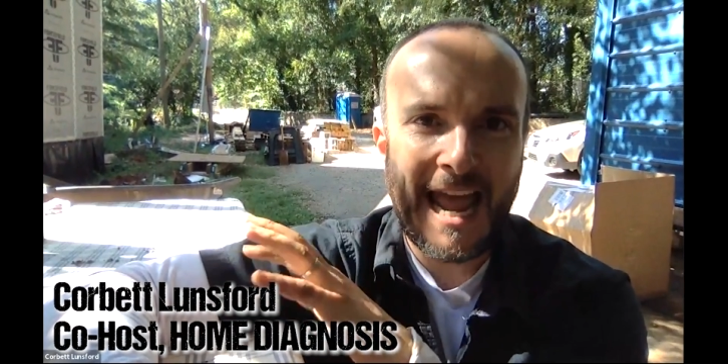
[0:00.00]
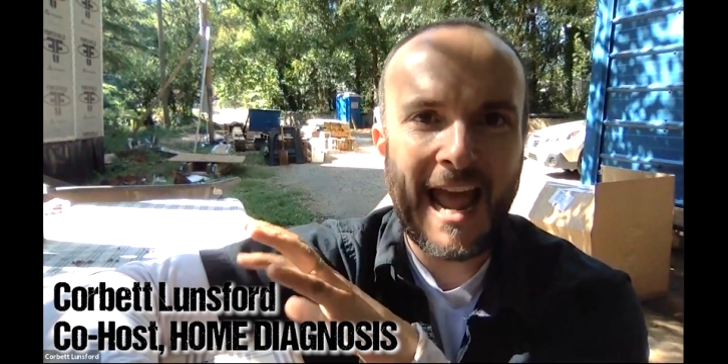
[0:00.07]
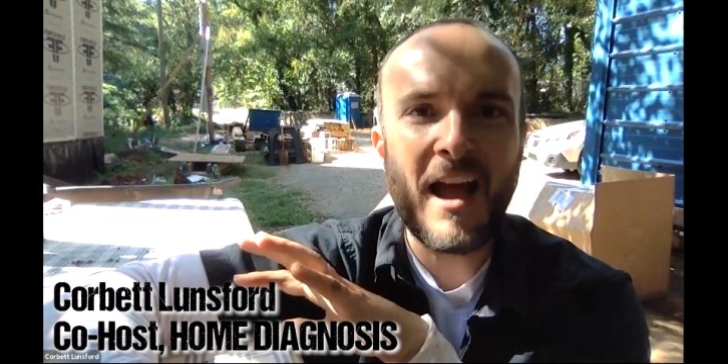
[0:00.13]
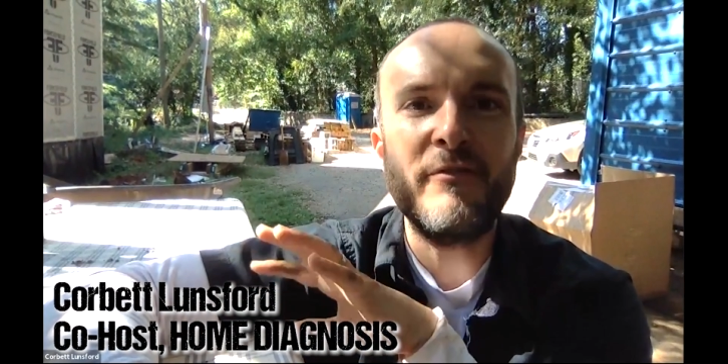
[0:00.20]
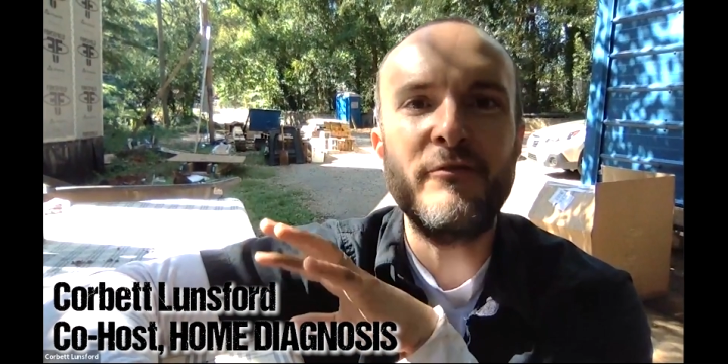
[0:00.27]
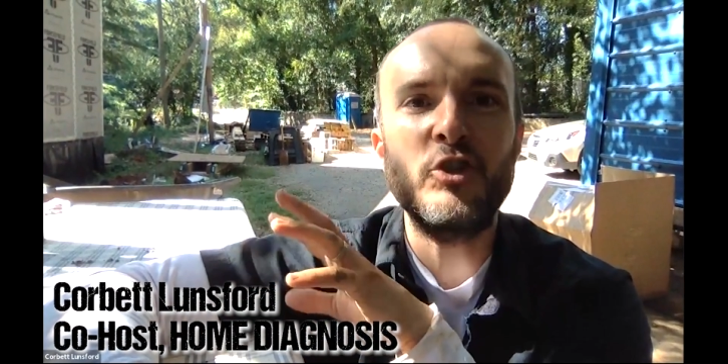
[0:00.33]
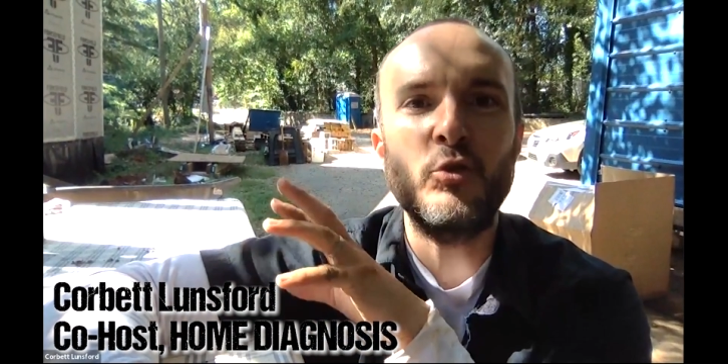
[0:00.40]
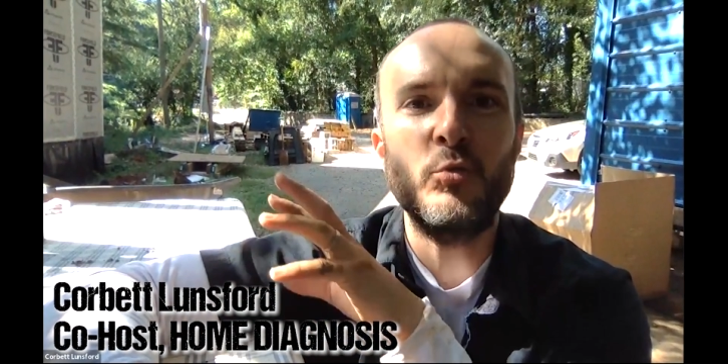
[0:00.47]

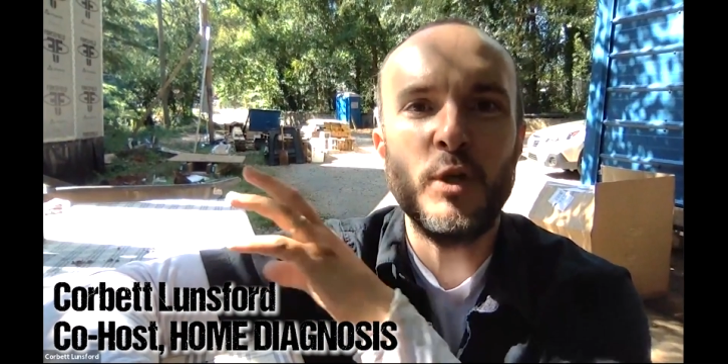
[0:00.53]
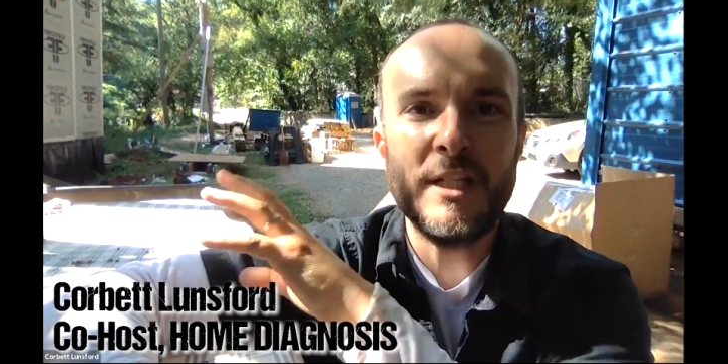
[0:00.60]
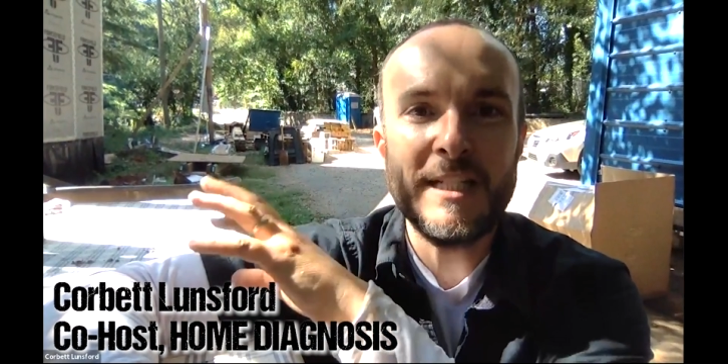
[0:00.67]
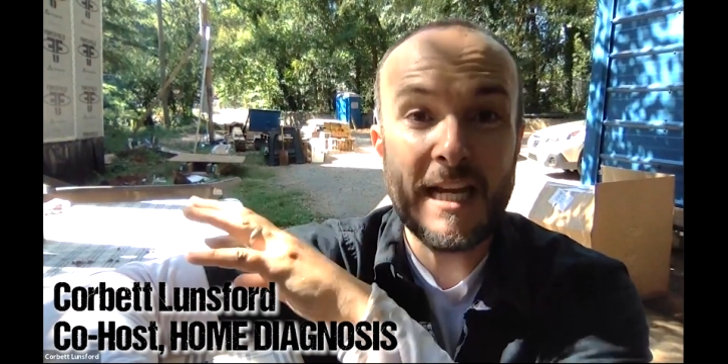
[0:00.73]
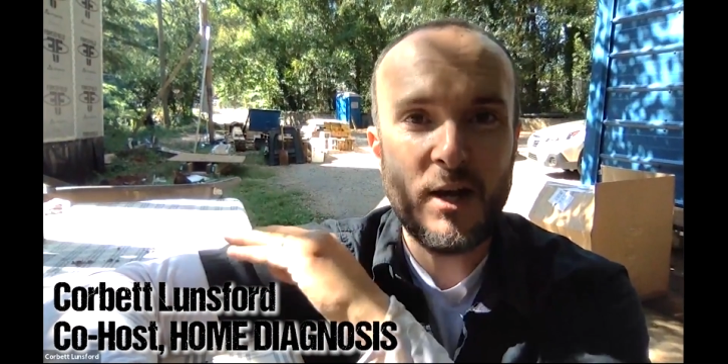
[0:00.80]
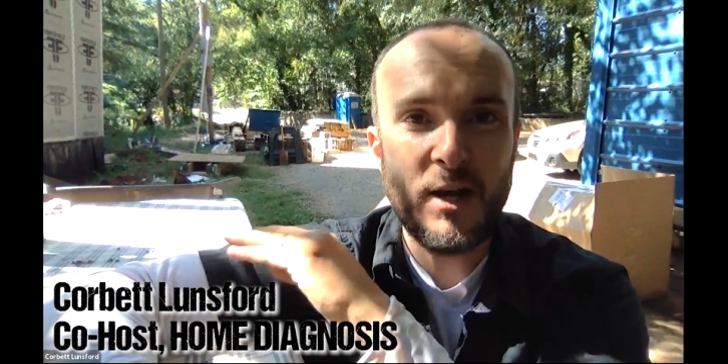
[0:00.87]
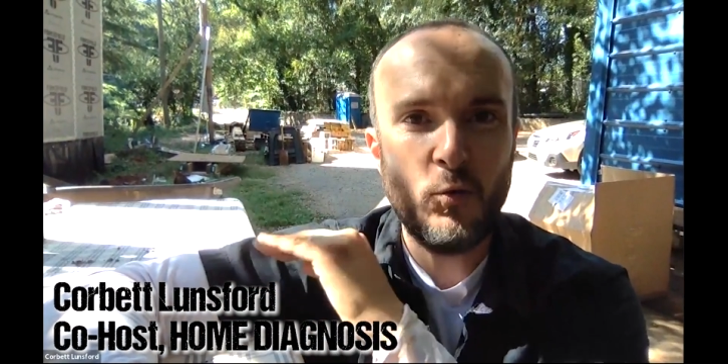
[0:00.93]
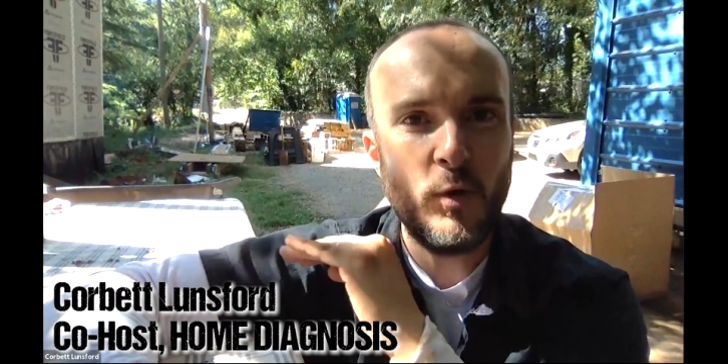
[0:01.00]
after we're
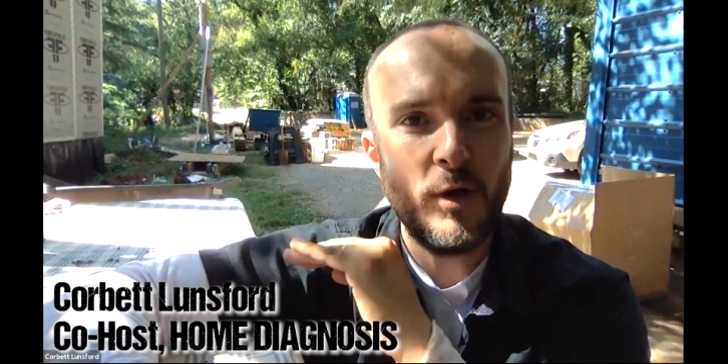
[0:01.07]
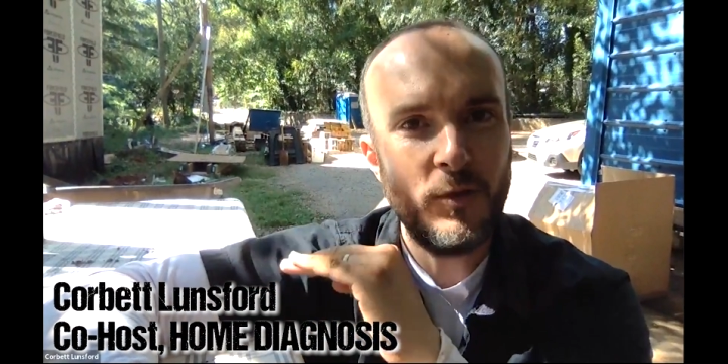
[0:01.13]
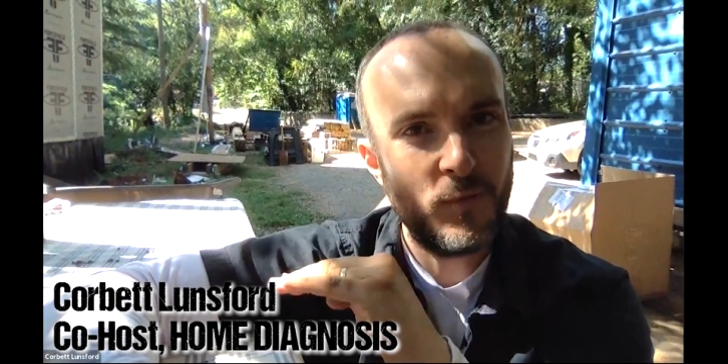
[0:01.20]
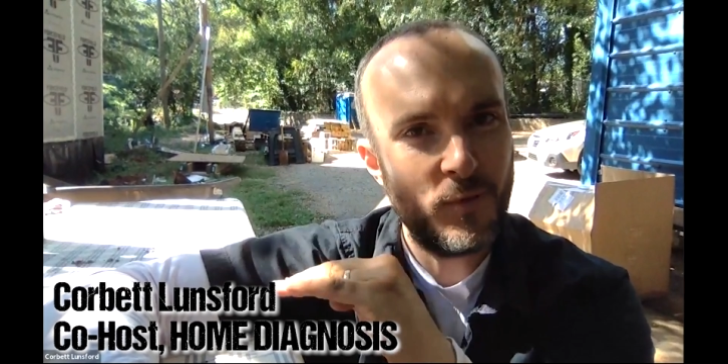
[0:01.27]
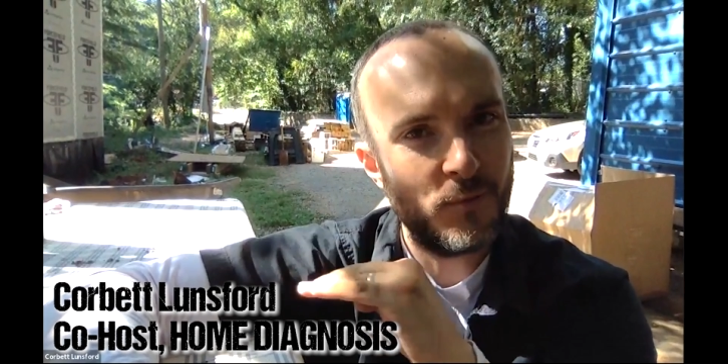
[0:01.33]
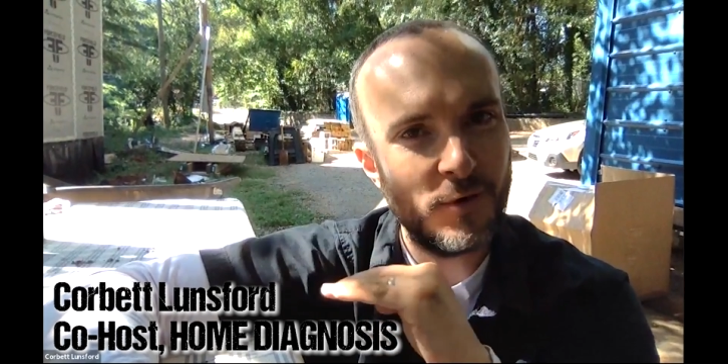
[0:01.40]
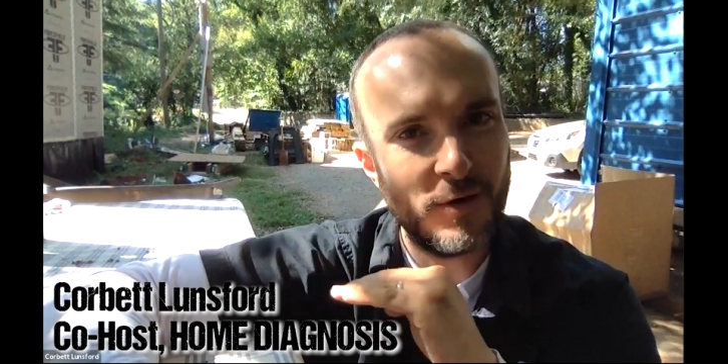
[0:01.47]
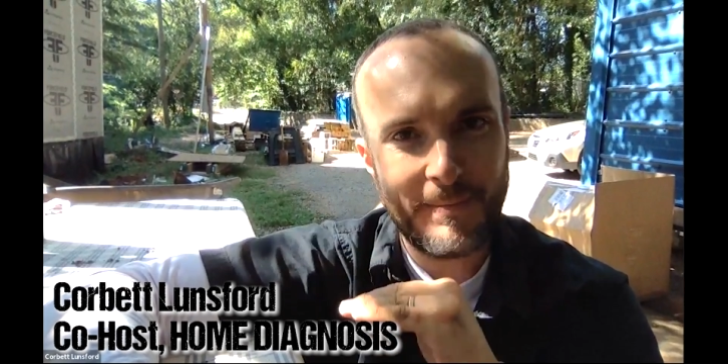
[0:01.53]
done with
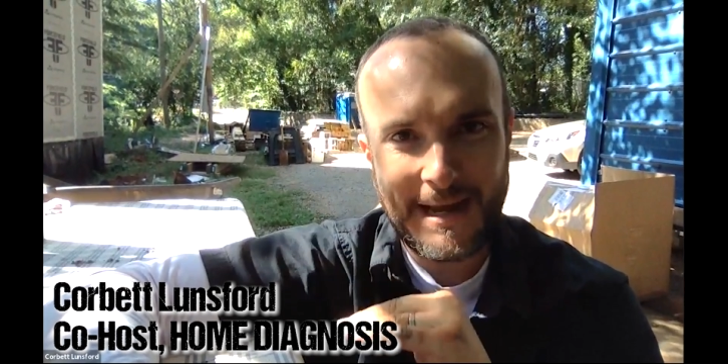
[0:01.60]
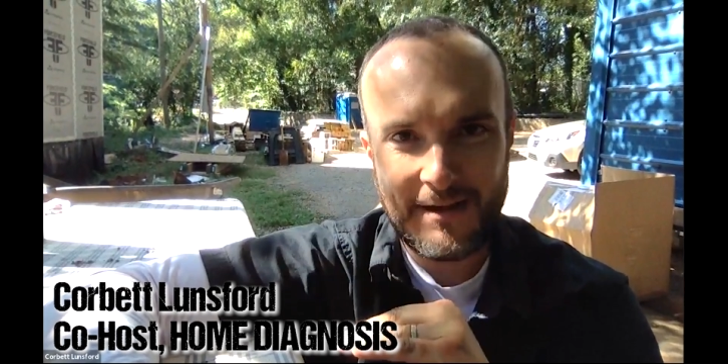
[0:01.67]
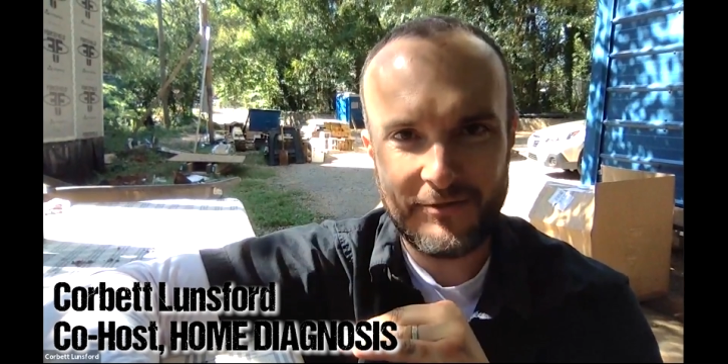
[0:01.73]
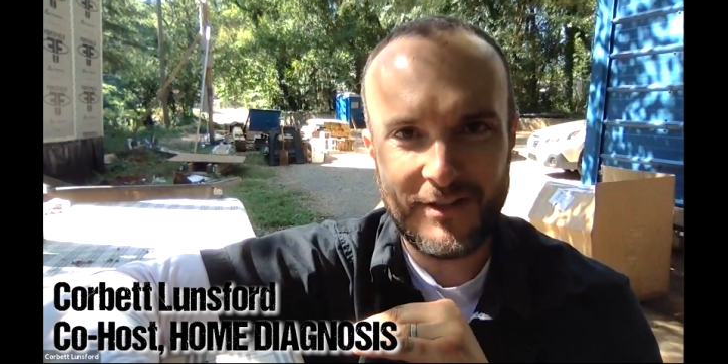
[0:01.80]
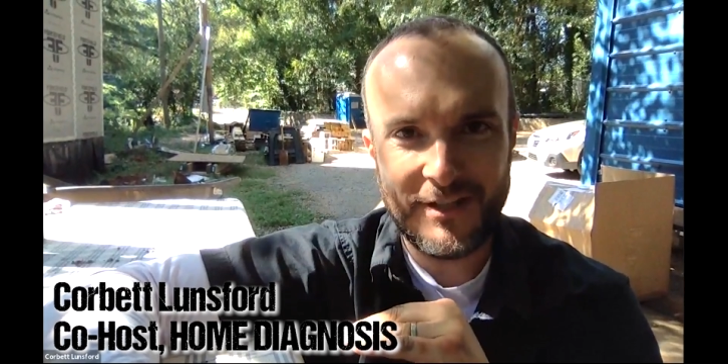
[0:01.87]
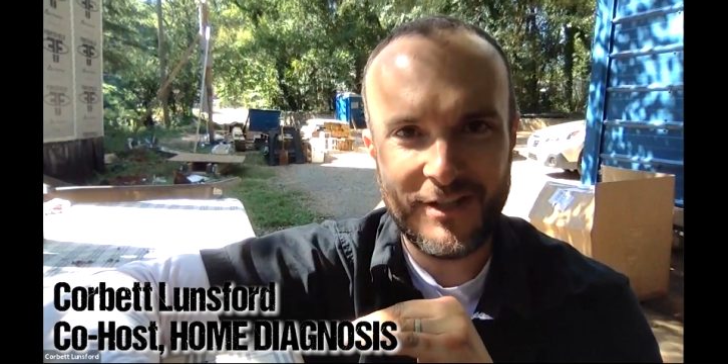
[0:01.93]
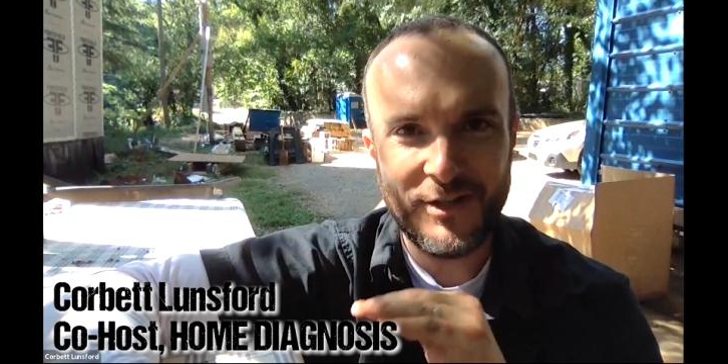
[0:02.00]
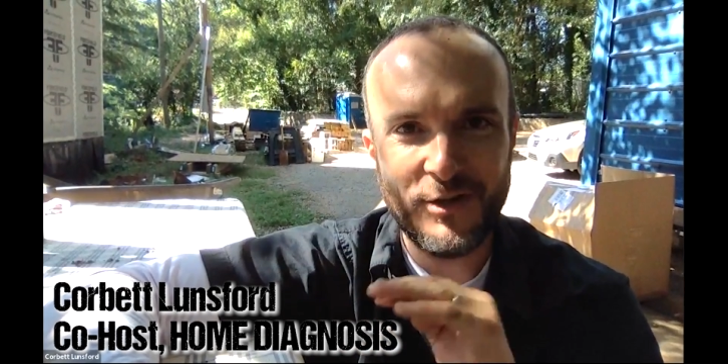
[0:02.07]
what we're about
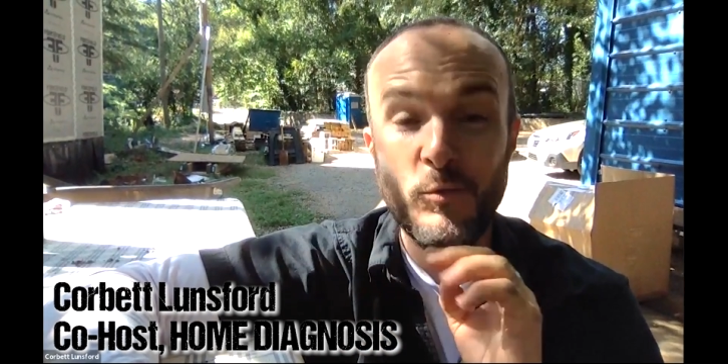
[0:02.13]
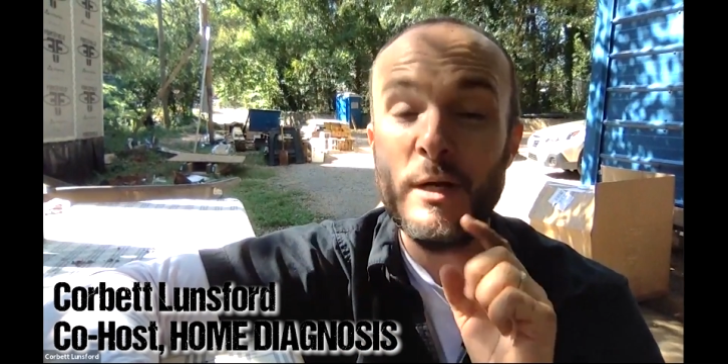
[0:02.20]
to do,